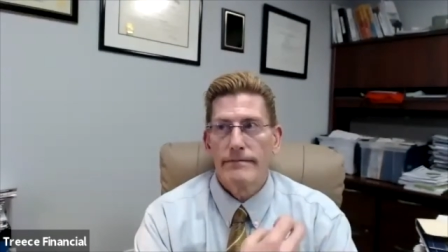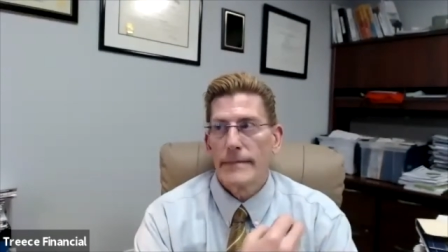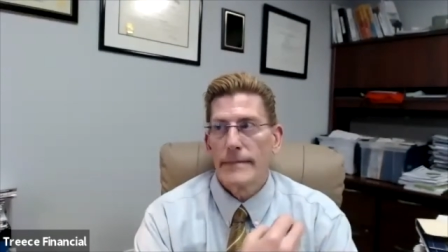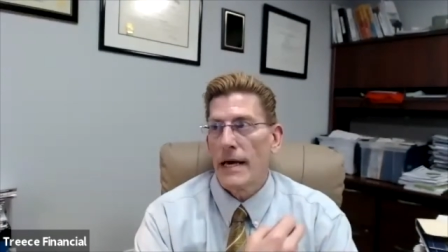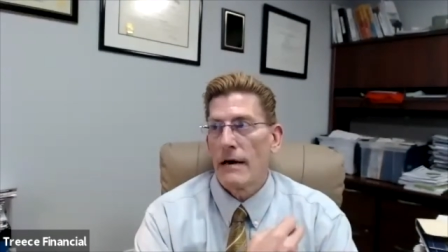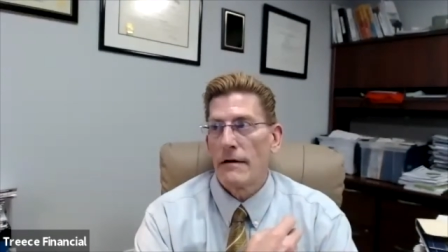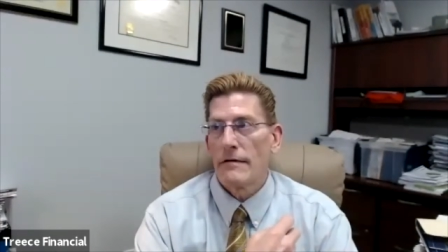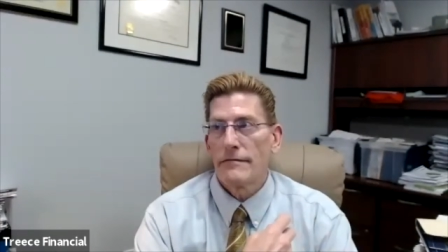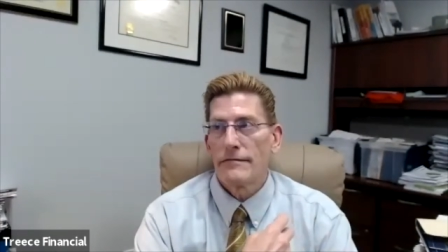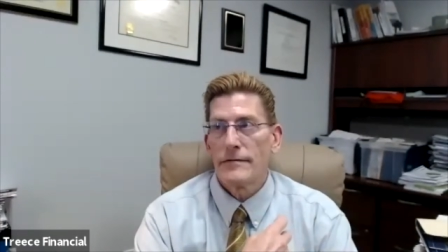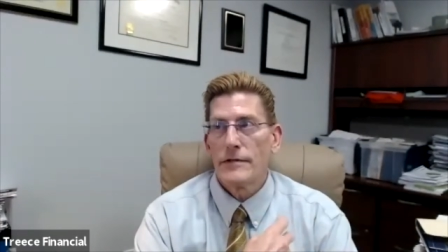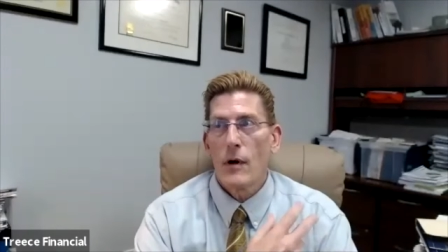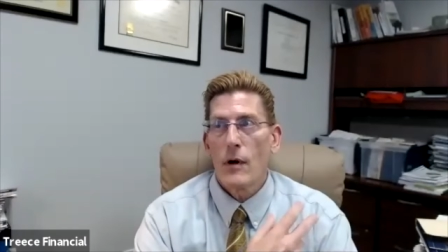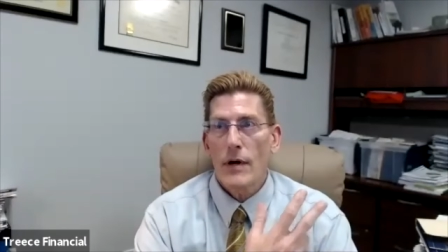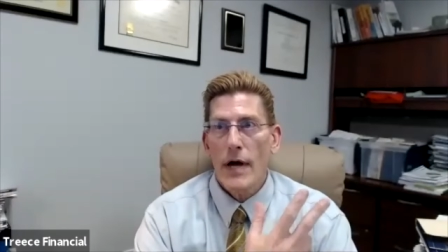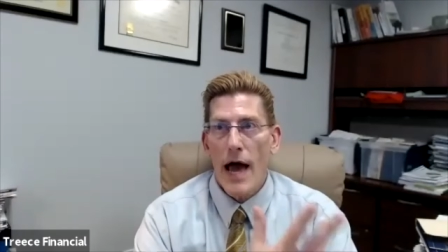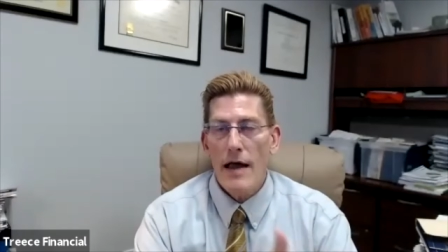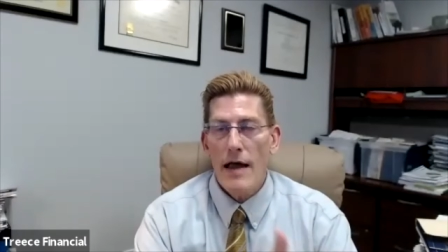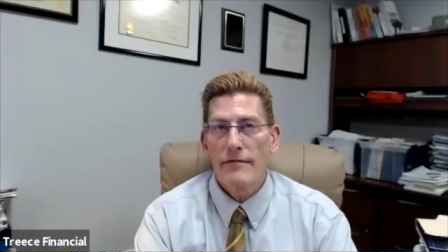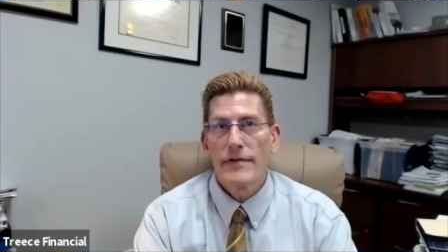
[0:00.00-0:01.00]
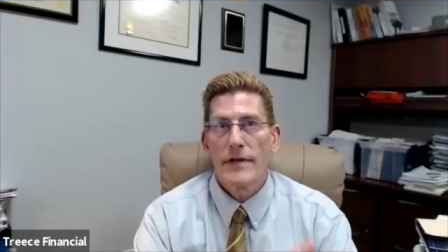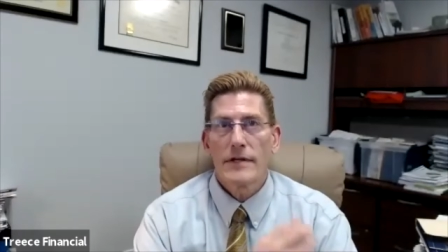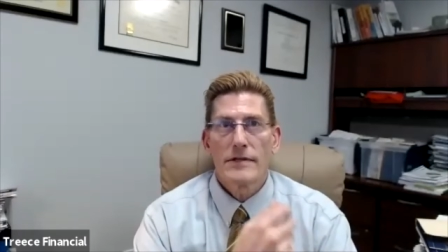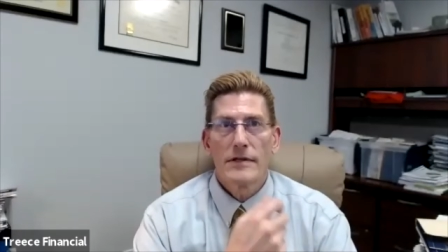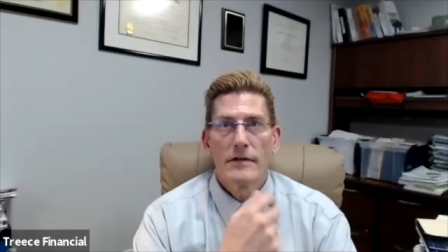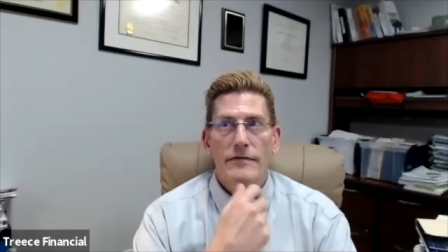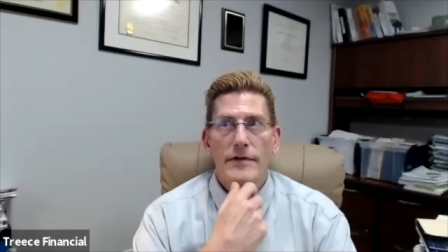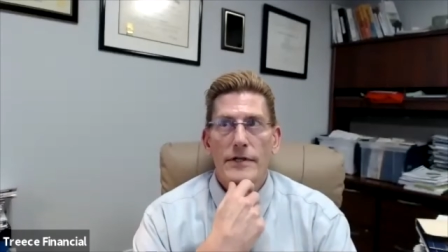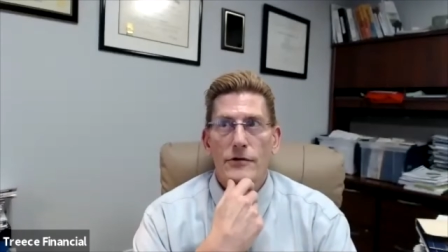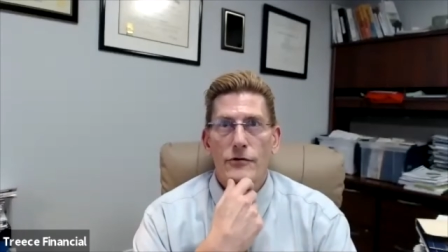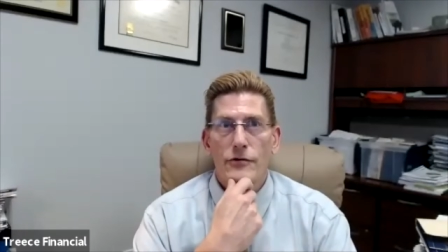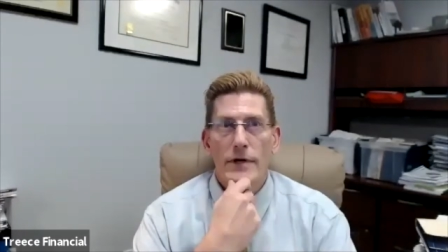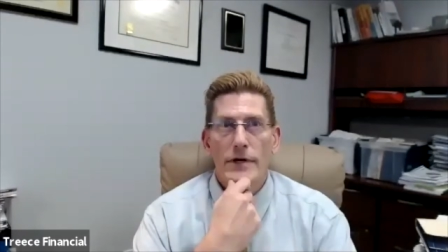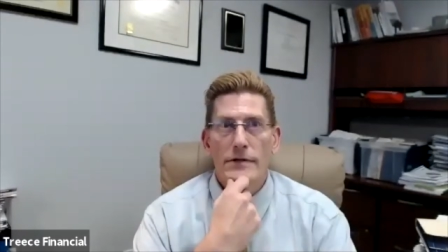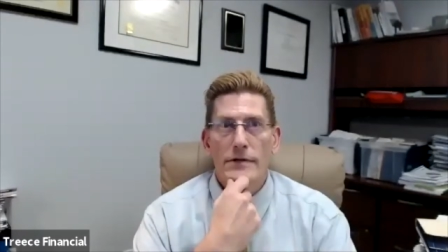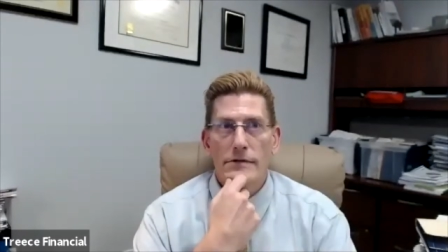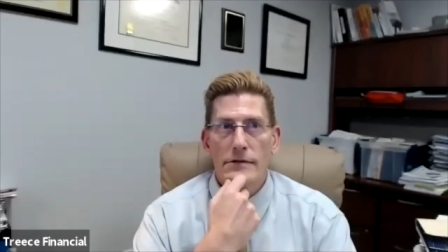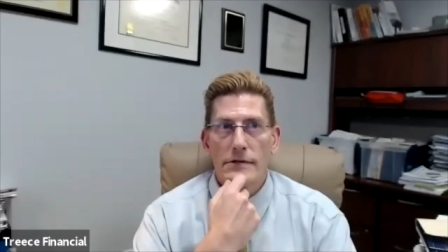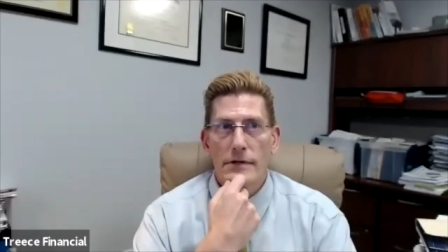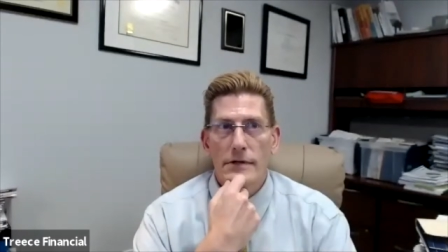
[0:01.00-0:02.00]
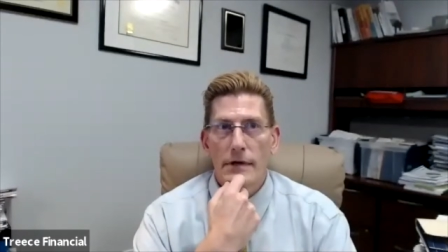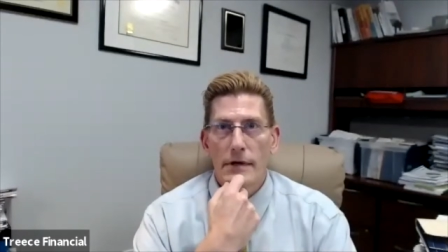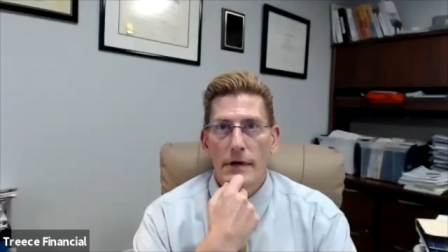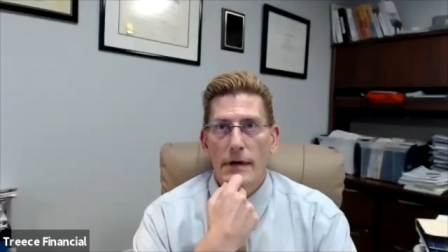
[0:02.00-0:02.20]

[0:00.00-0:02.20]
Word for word: of no conflicts of interest,